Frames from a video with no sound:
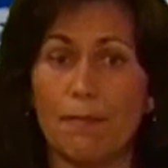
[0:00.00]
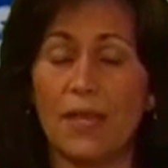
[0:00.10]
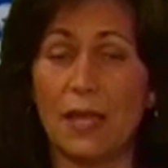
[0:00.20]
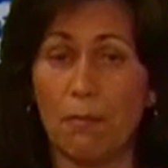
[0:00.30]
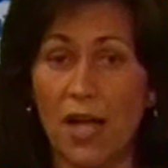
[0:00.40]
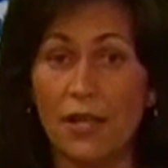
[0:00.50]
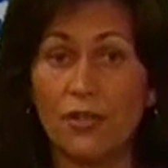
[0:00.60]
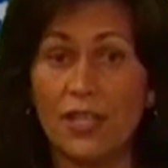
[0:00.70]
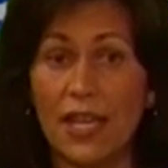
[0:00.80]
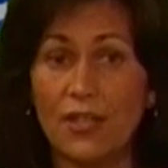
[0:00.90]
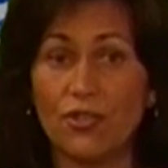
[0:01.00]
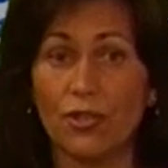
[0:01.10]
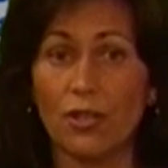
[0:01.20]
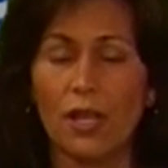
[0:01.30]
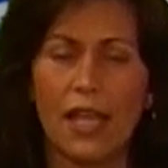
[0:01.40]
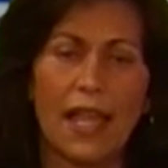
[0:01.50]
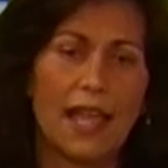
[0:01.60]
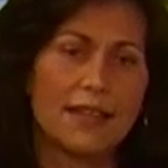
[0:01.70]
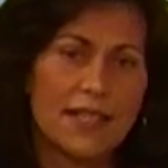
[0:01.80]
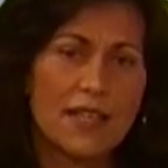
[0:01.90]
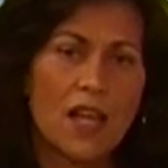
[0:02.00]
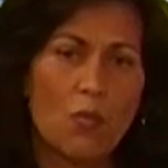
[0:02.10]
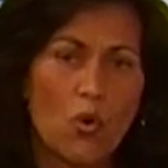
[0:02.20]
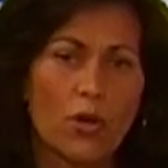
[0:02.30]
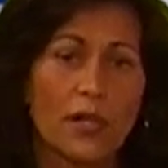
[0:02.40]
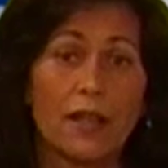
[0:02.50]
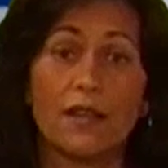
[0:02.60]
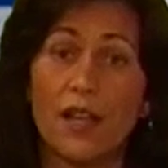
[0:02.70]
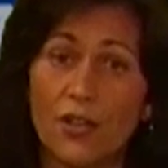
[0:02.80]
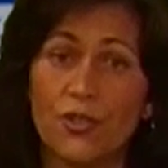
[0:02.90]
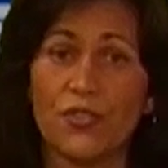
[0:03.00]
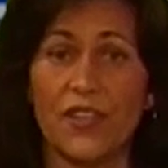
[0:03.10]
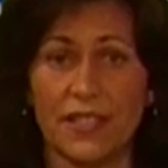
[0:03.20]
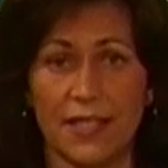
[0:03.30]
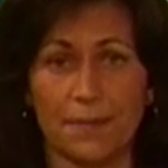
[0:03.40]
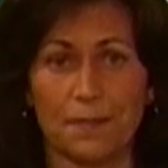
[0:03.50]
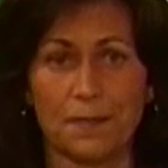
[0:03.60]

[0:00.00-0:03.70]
being mild in nature and did not warrant a doctor's visit.